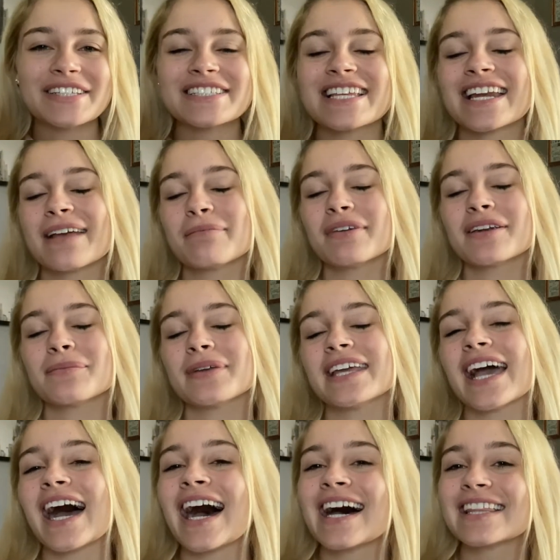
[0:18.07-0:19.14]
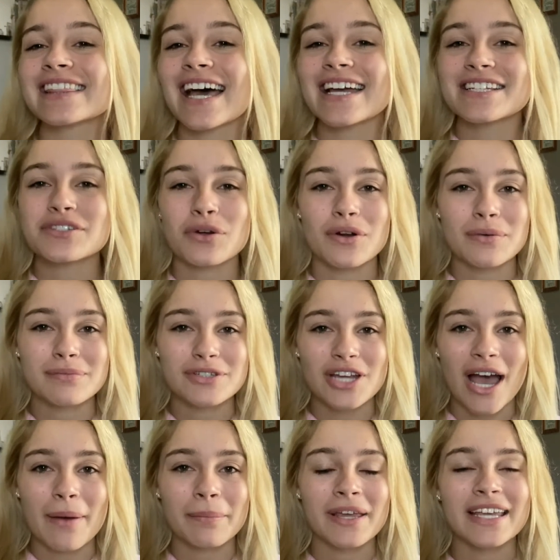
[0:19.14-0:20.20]
Today I'm going to be online dorm
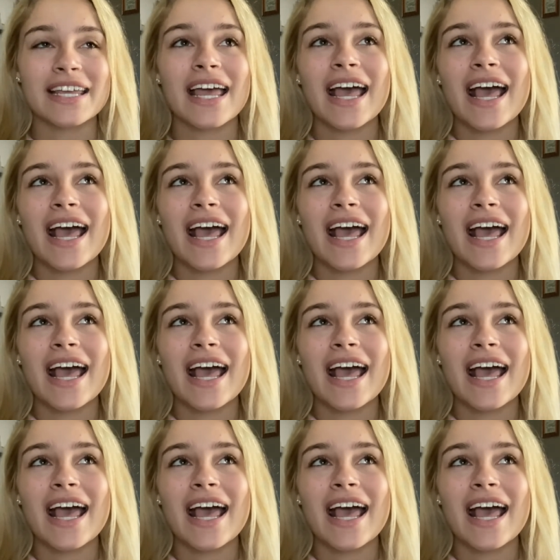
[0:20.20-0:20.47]
shopping,